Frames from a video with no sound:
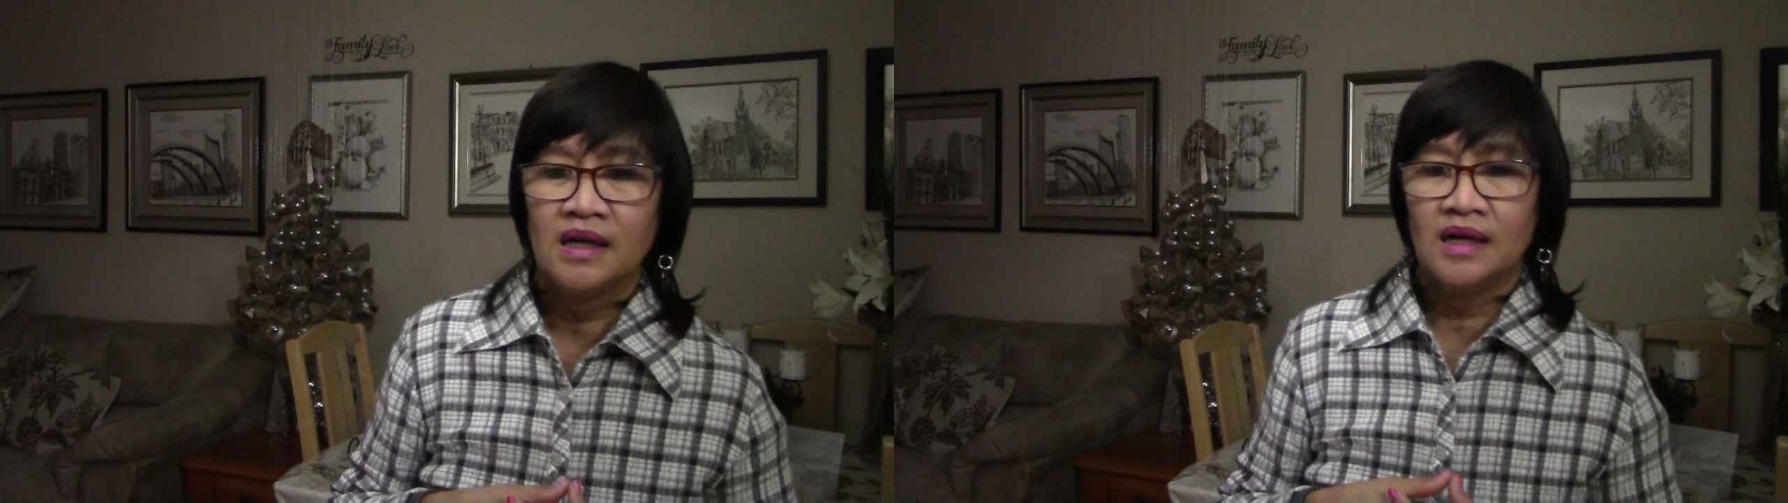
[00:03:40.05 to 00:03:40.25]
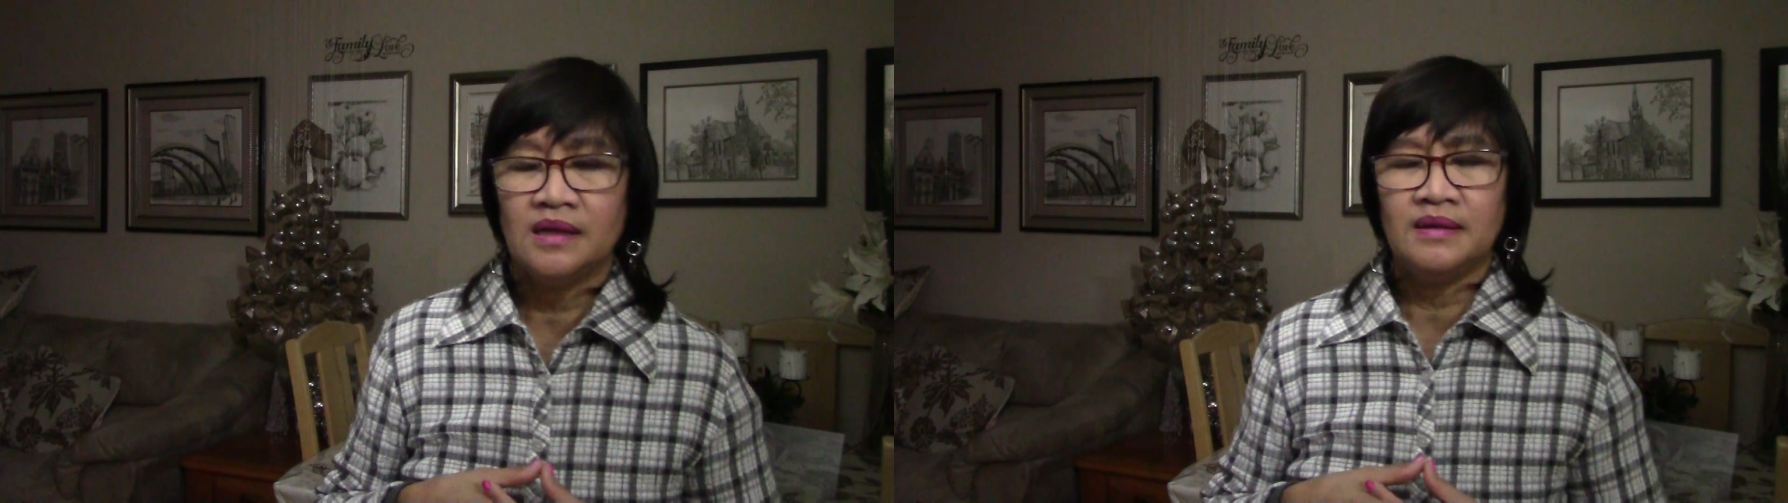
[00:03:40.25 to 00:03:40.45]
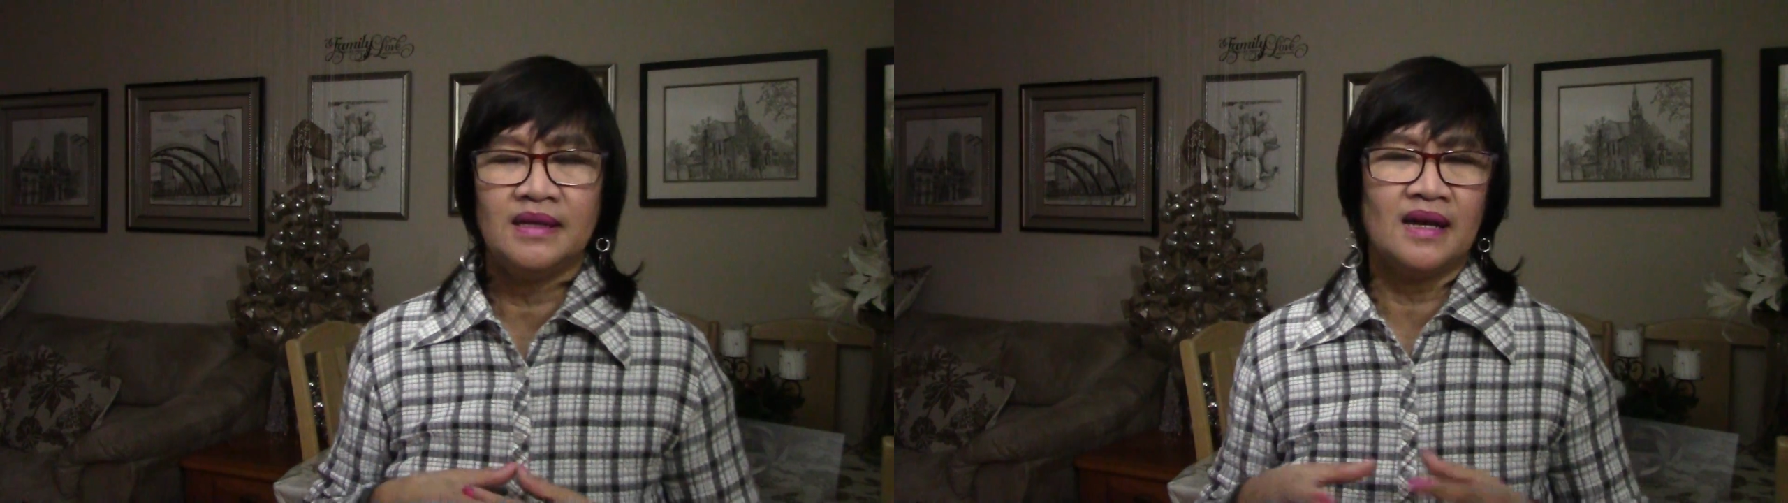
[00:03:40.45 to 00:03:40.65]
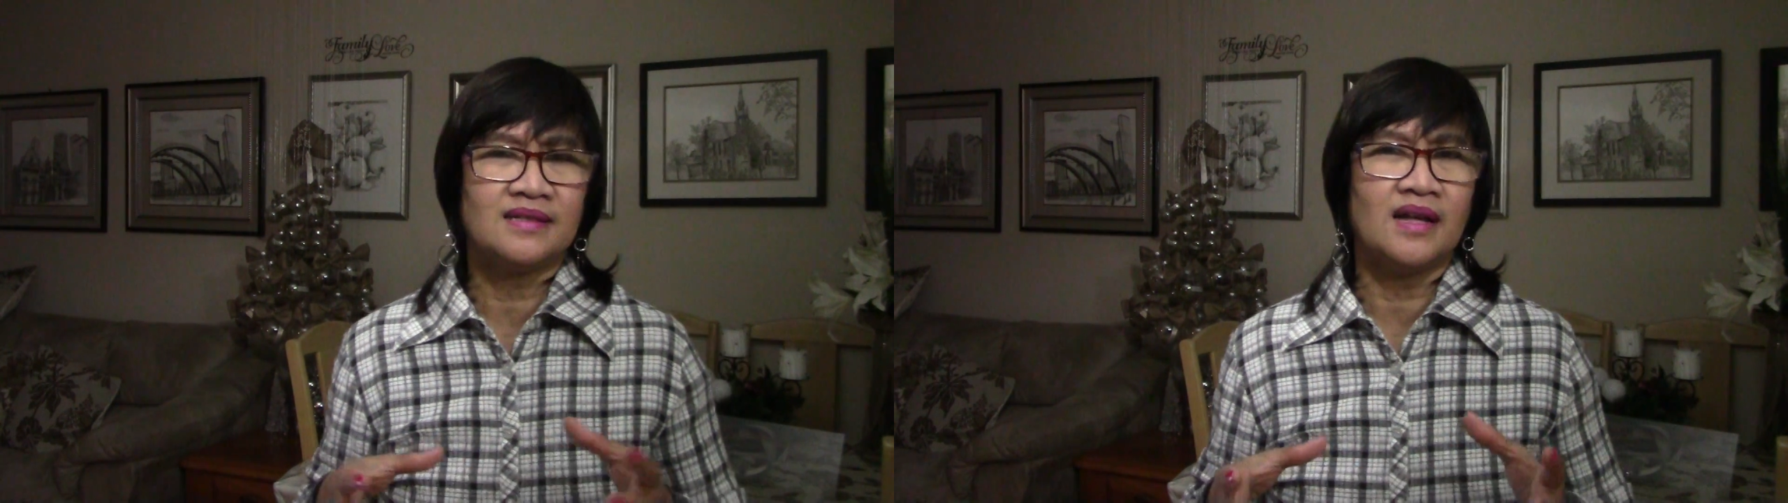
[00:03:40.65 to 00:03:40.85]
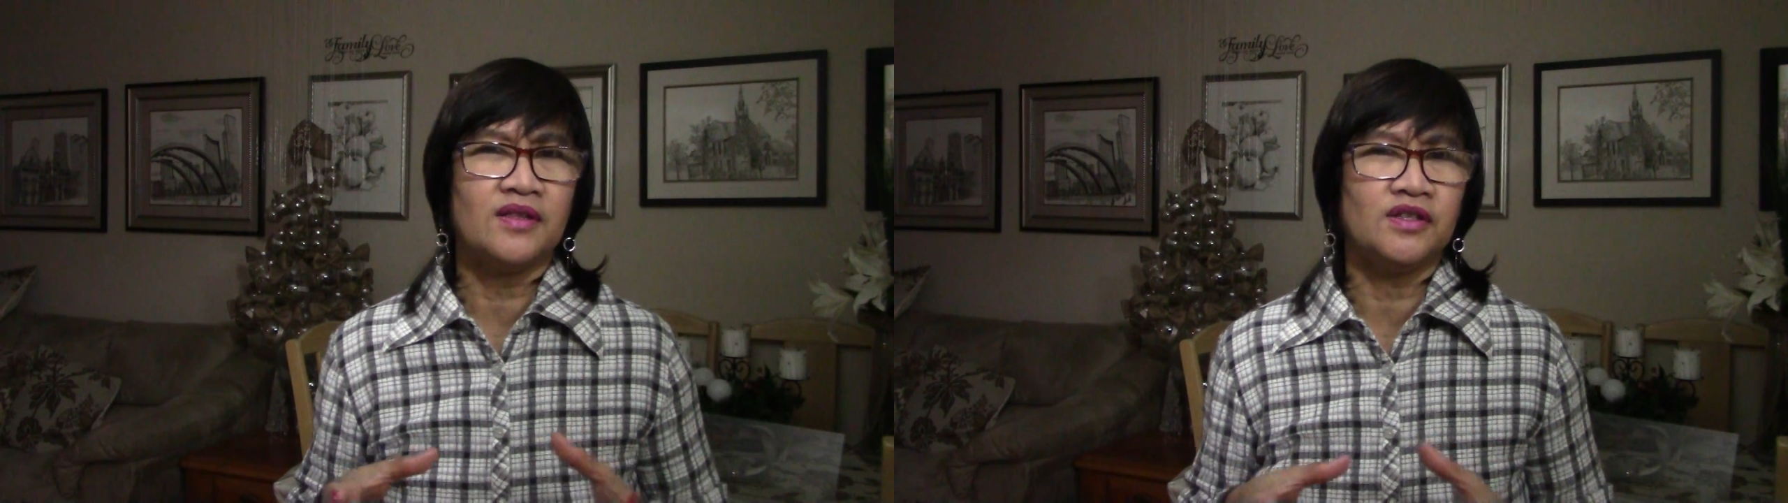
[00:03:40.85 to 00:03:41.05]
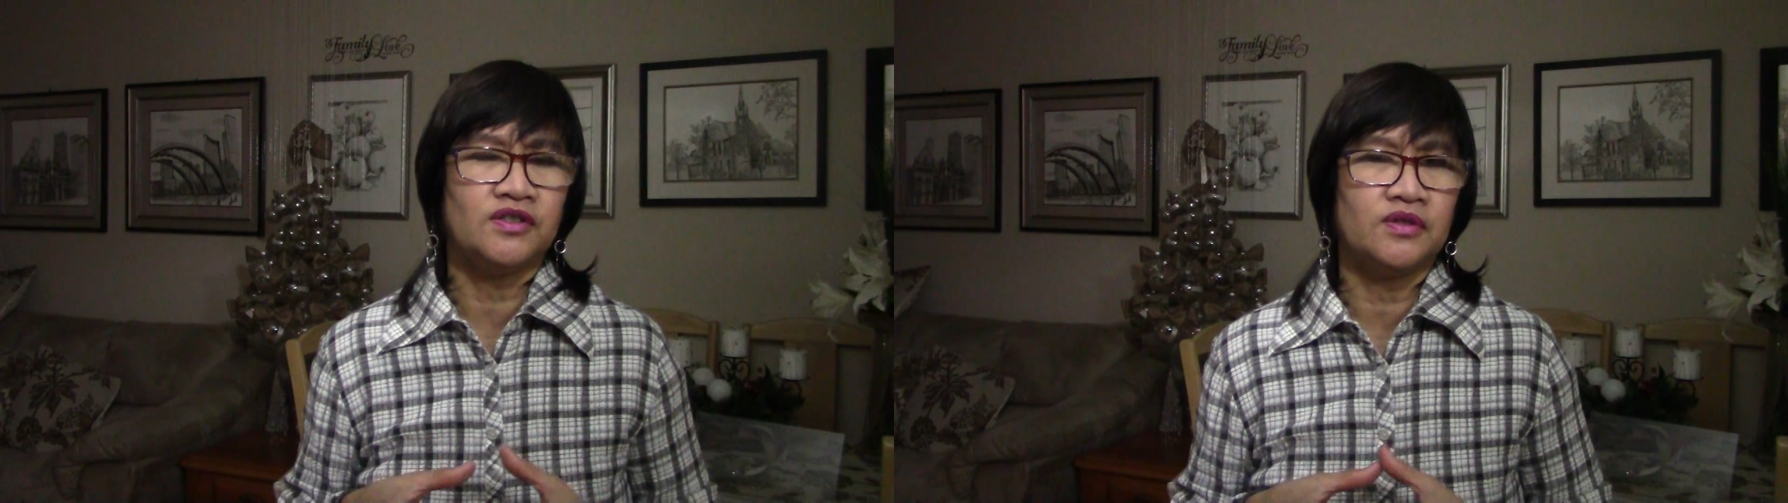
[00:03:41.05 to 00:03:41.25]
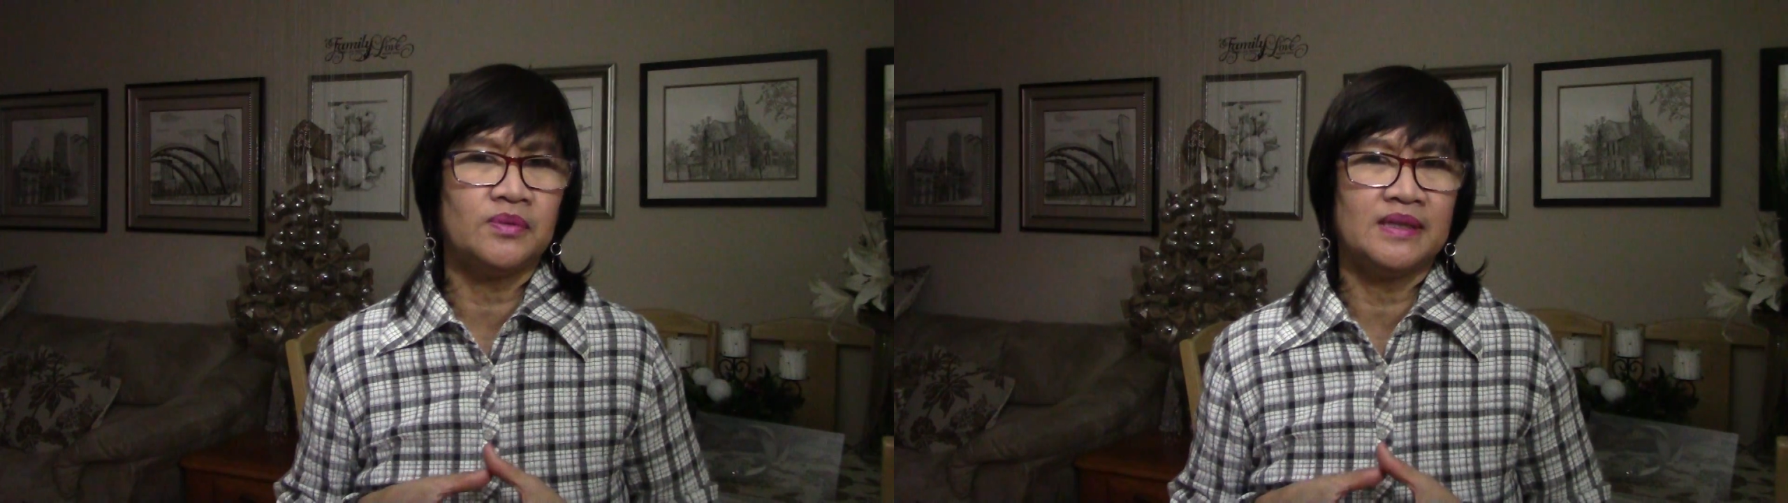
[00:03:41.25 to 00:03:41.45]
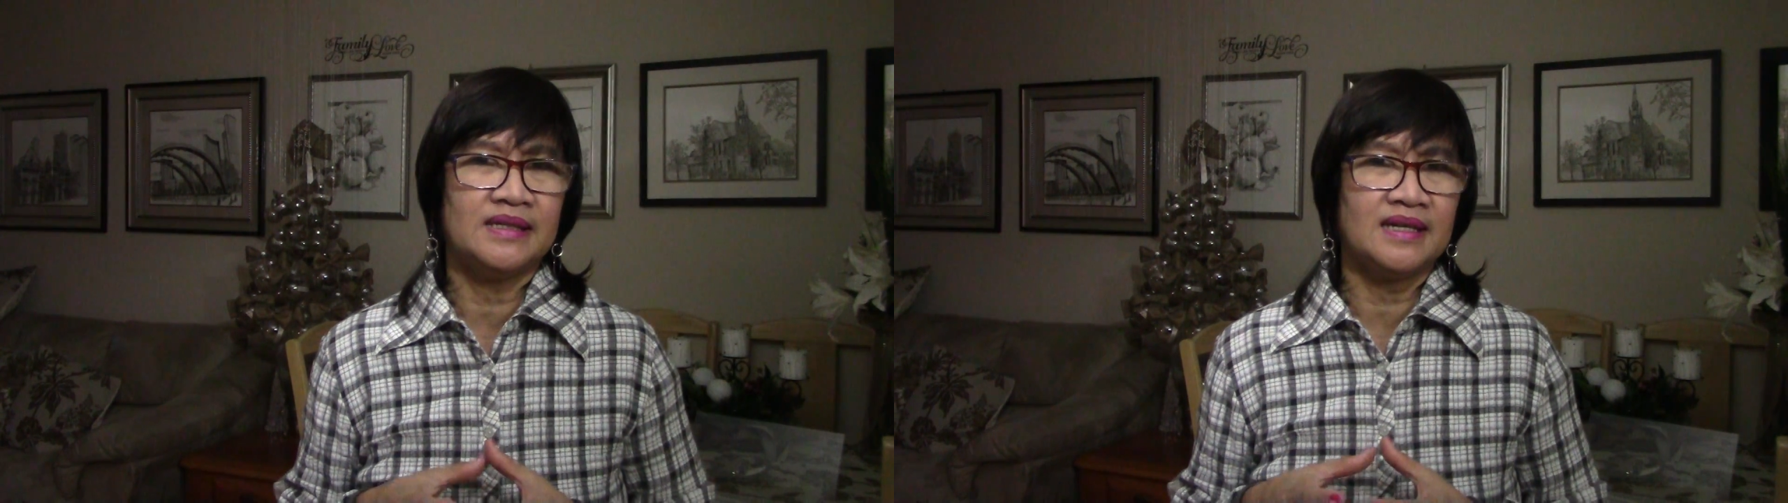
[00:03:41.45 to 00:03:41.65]
uh, it has nothing to do
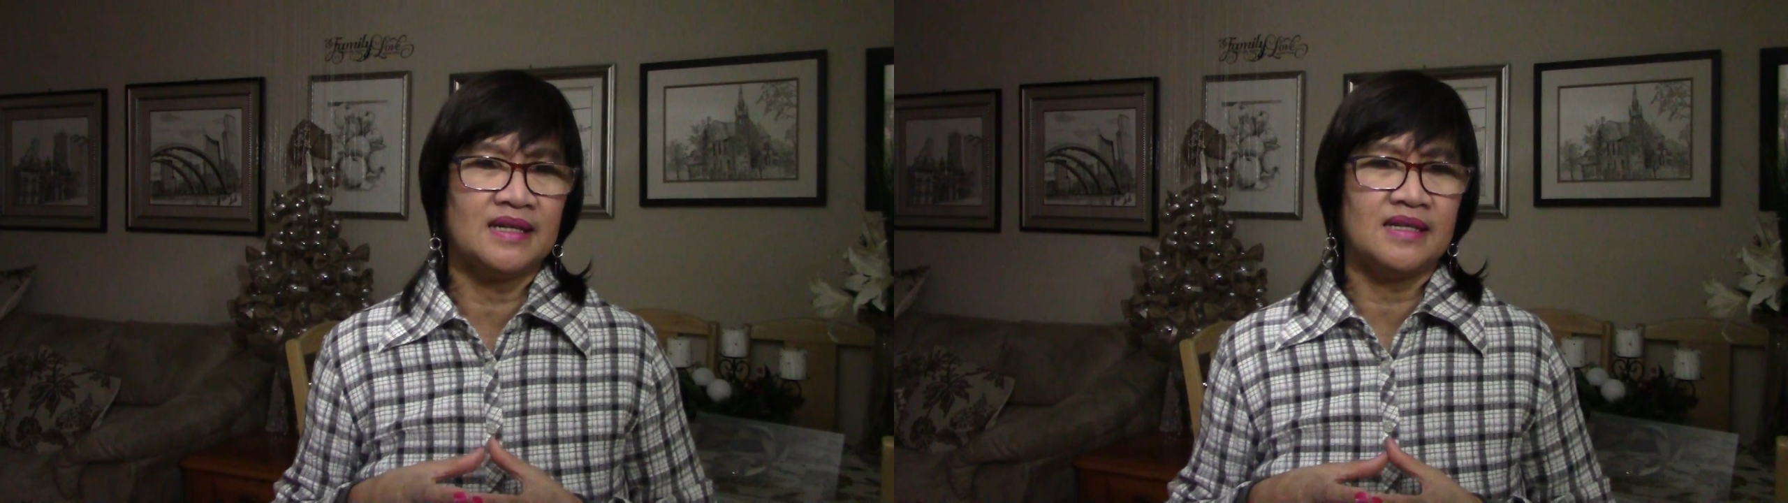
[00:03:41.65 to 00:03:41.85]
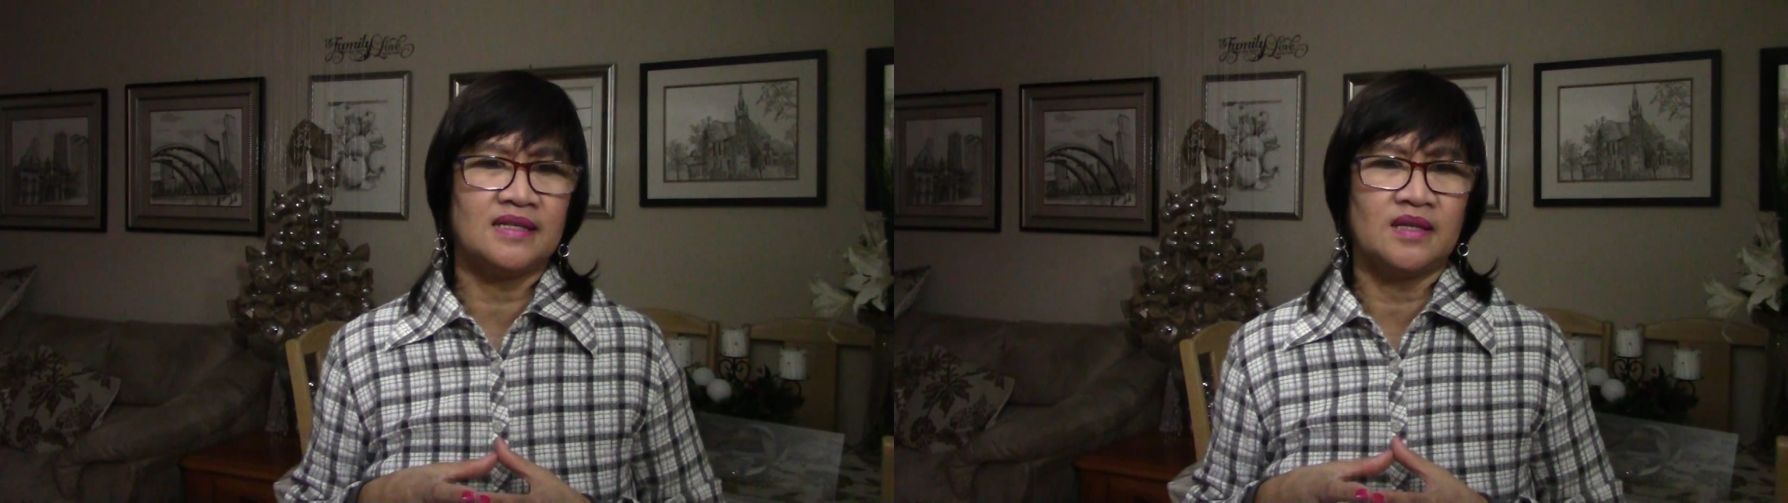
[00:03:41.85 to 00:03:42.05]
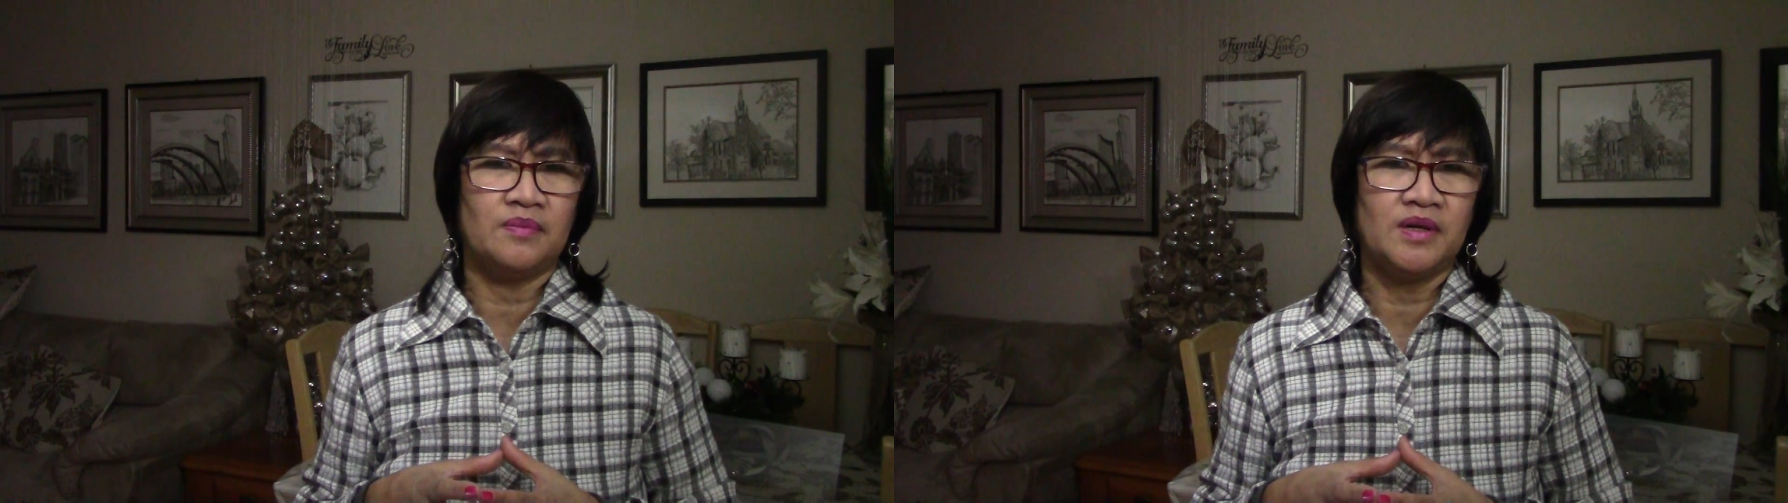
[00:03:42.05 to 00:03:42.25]
with legalism,